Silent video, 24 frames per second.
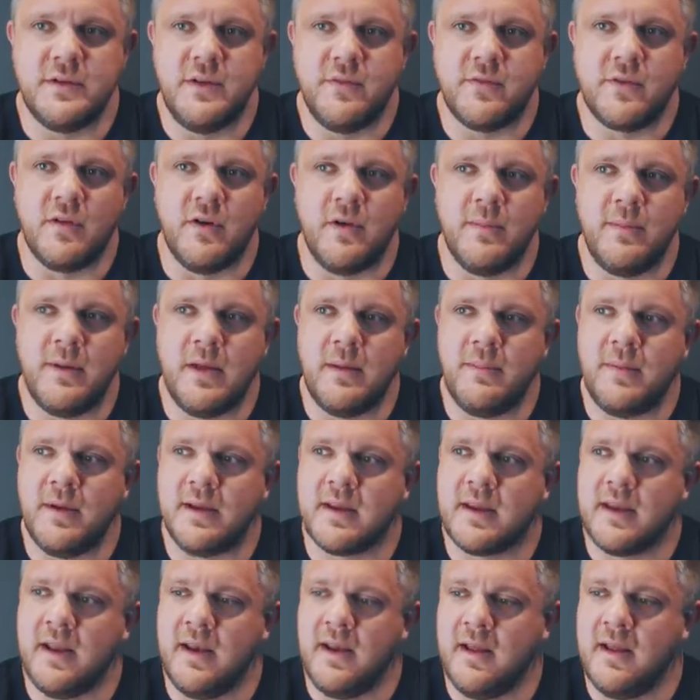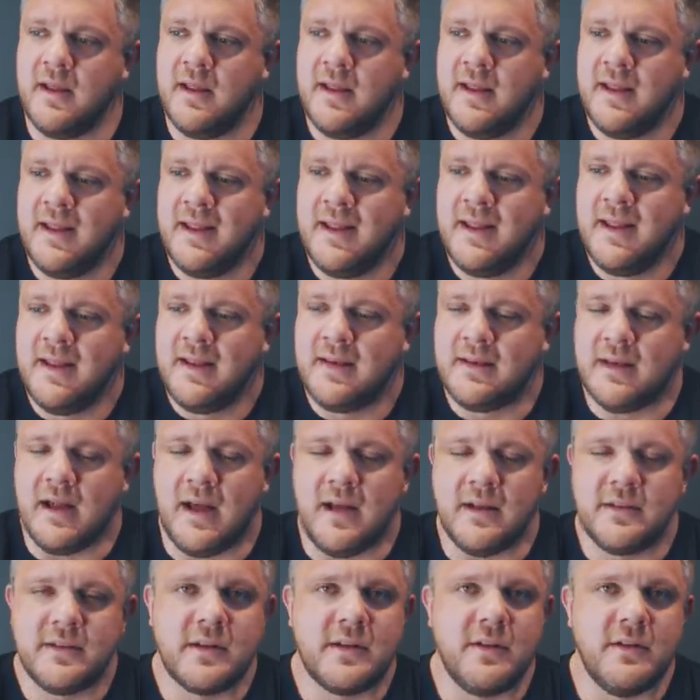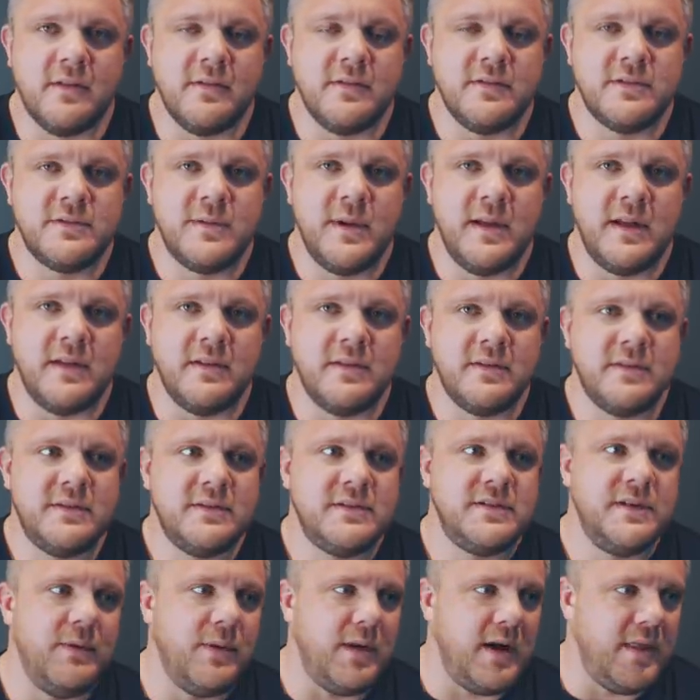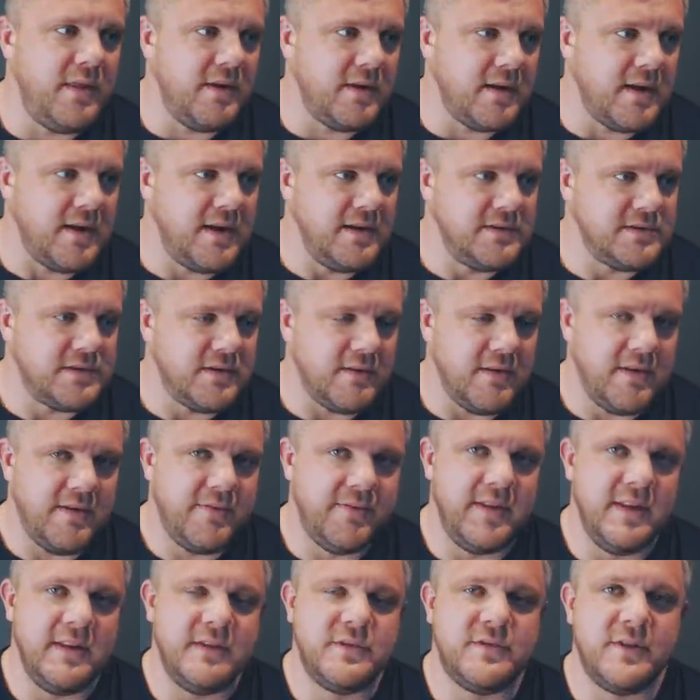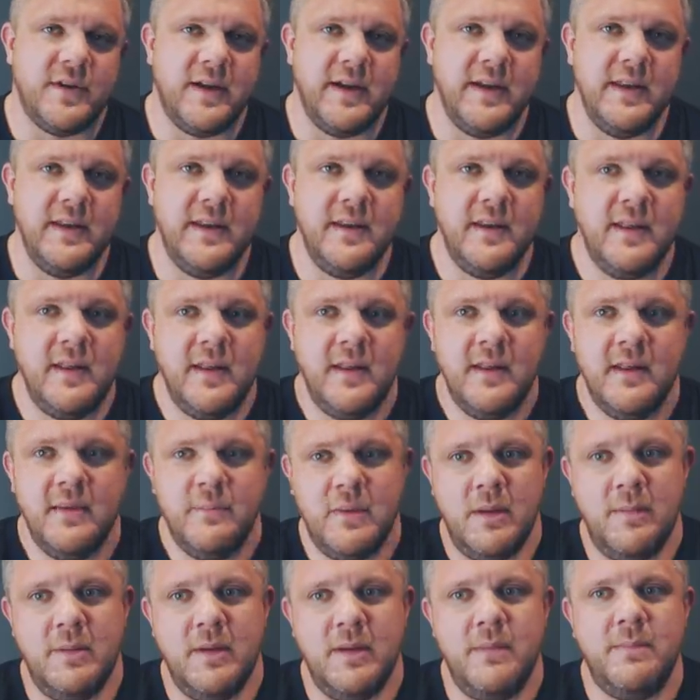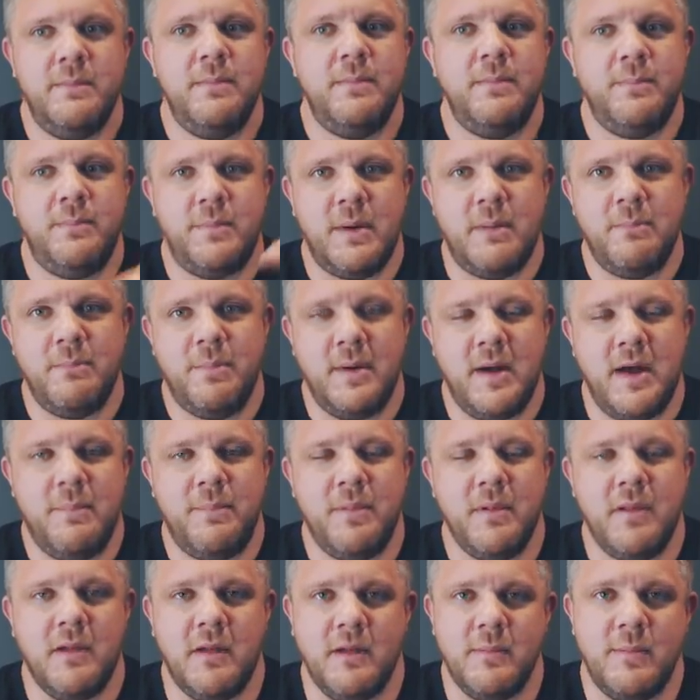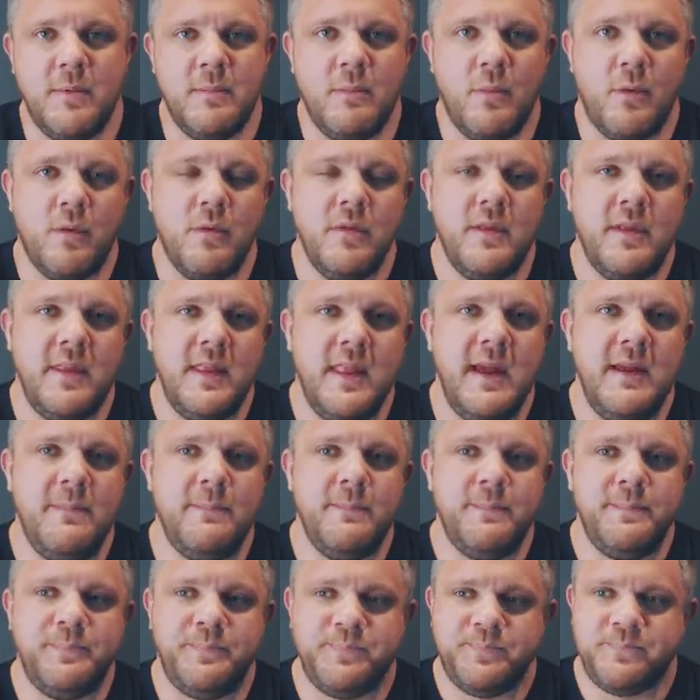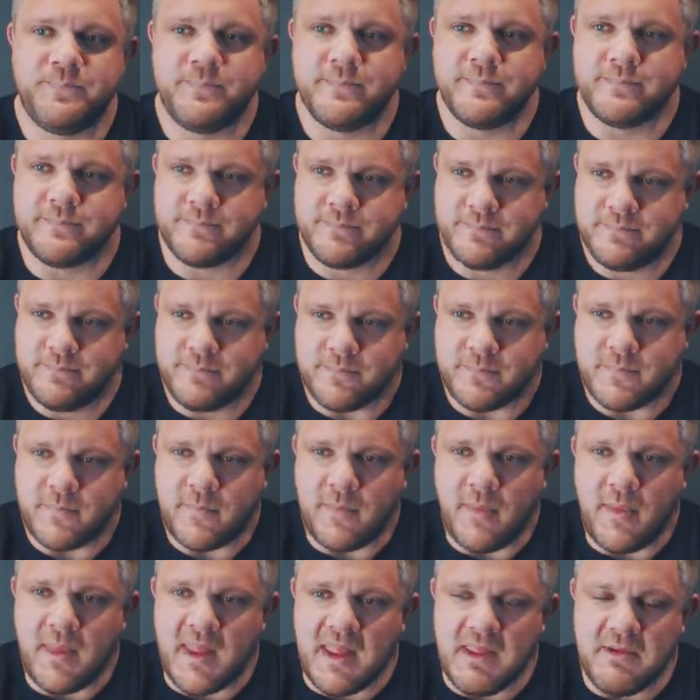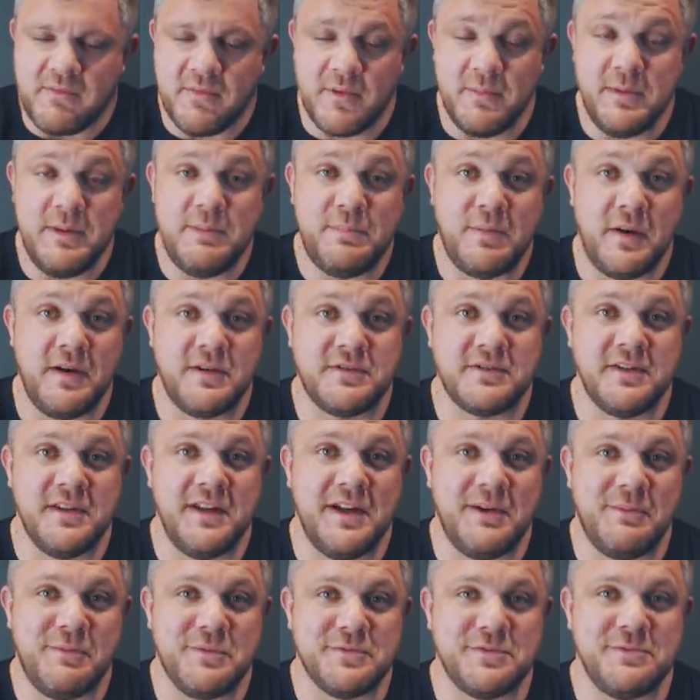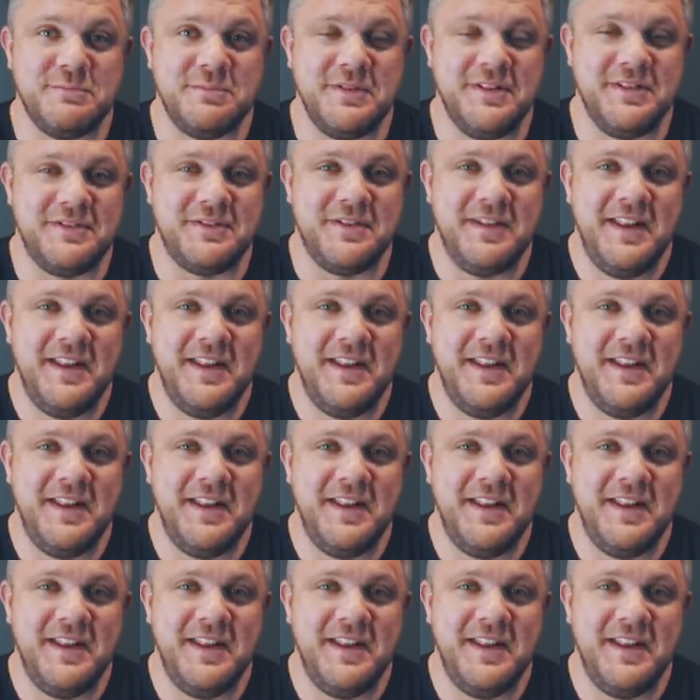you've got to be a bit kind of tactical as well, see what other guys are lifting, try and maybe bump it up a little bit more than them. For me personally, I wasn't being